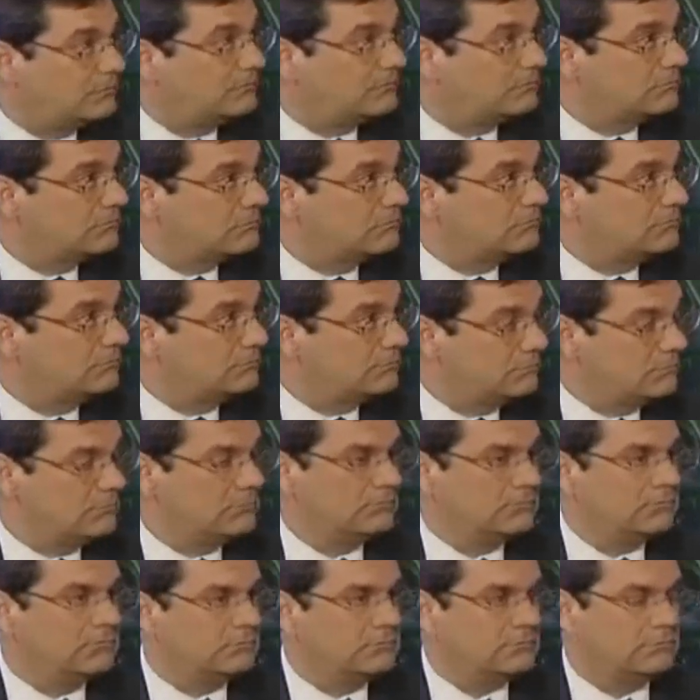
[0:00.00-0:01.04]
You know, we
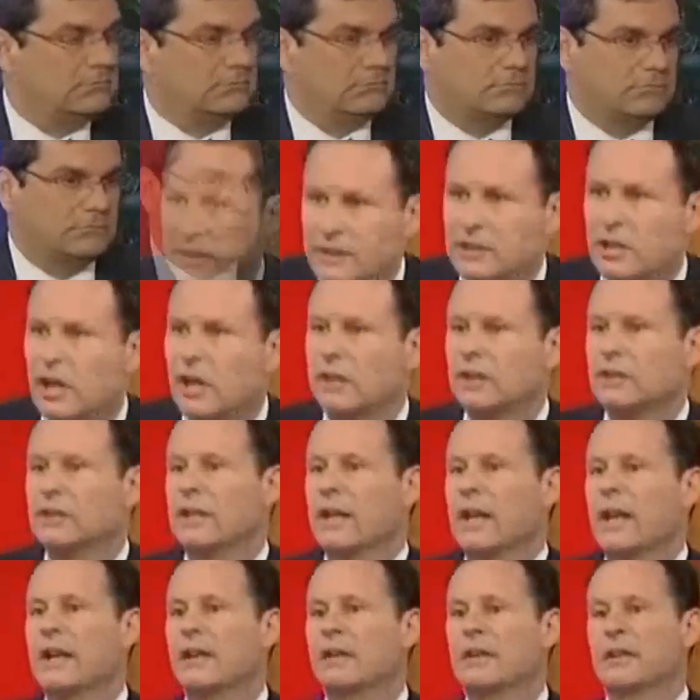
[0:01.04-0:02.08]
see Griff Jenkins hunting
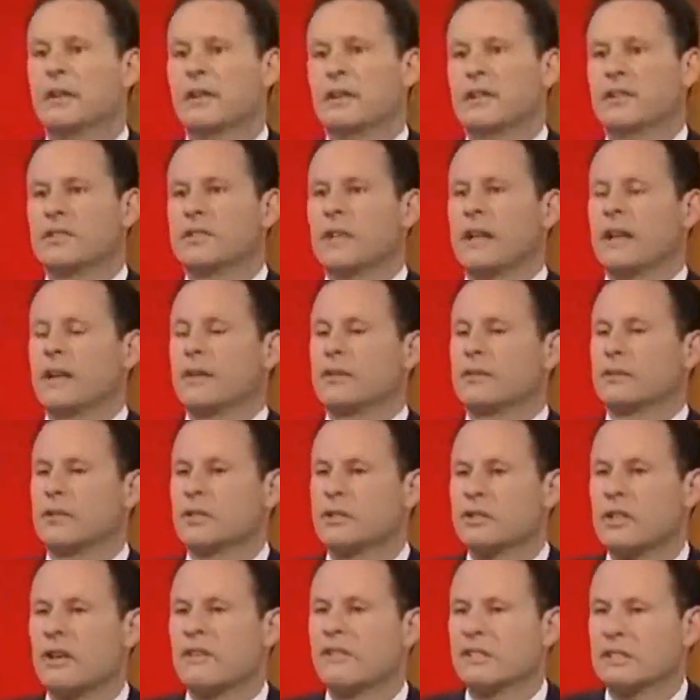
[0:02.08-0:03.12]
down the senators,
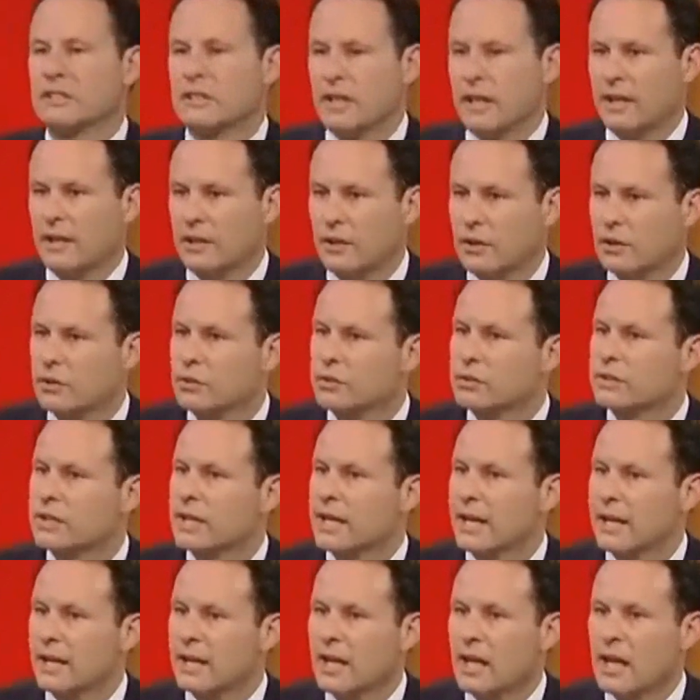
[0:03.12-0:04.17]
the 7 senators
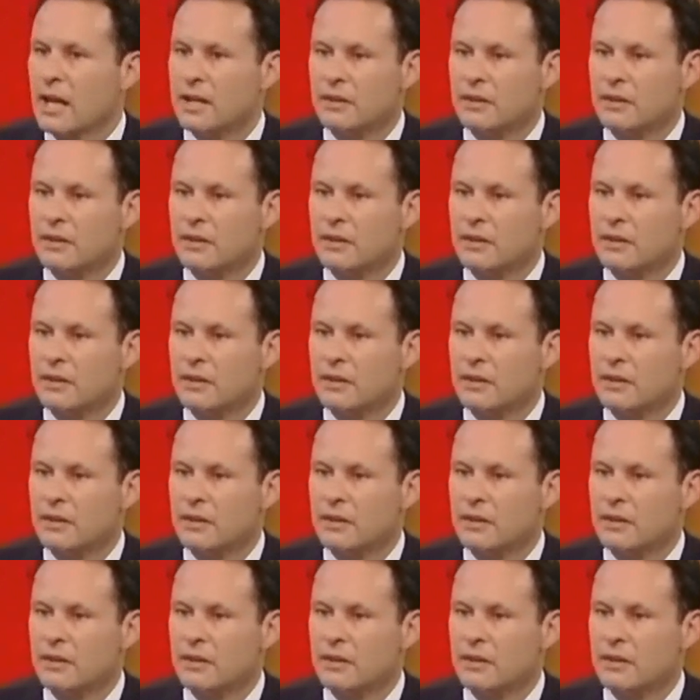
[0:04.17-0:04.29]
that